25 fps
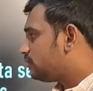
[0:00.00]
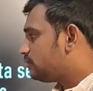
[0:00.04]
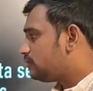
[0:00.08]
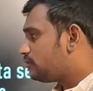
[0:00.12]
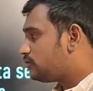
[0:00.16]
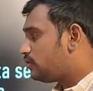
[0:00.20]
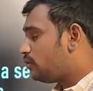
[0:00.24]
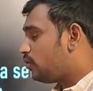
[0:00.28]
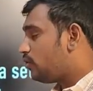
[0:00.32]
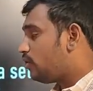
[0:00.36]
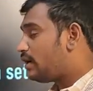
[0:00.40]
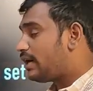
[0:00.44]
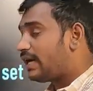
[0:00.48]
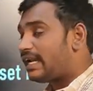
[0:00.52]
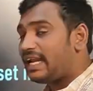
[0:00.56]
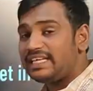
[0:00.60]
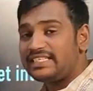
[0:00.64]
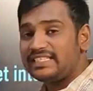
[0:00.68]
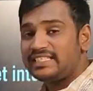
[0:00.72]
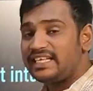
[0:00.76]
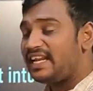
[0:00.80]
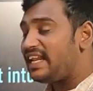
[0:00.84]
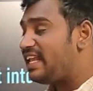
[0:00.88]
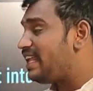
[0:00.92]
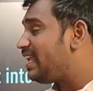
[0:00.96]
So
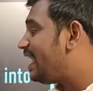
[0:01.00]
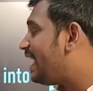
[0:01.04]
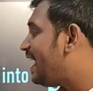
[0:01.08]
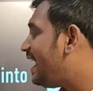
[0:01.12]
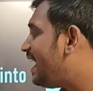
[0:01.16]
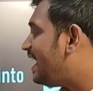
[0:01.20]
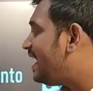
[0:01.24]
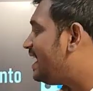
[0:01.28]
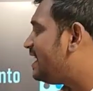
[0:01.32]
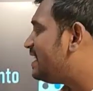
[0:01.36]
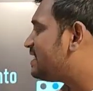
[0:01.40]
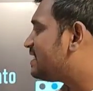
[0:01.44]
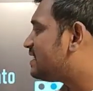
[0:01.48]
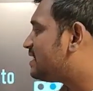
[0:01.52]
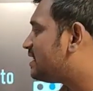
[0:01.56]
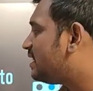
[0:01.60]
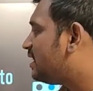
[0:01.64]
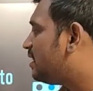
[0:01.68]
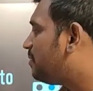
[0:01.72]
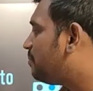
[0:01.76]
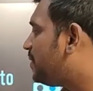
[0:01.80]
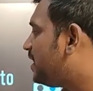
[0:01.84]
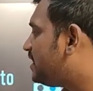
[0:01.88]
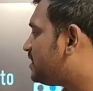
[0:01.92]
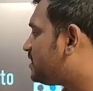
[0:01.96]
clustering is
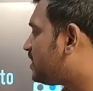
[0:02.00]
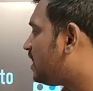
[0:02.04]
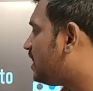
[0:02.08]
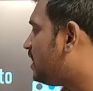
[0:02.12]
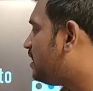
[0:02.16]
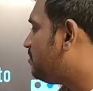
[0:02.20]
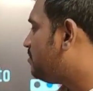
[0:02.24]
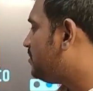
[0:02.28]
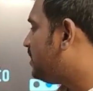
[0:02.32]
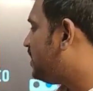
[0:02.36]
basically